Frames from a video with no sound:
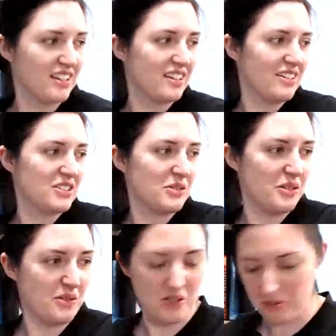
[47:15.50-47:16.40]
Sorry,
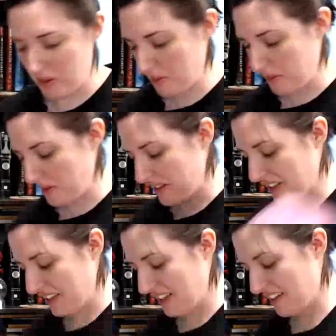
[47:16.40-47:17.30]
orange people.
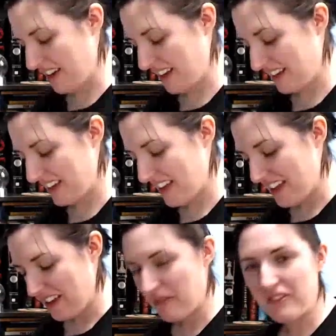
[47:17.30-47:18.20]
All right.
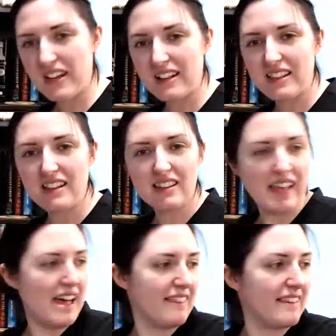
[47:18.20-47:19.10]
We've got this guy, and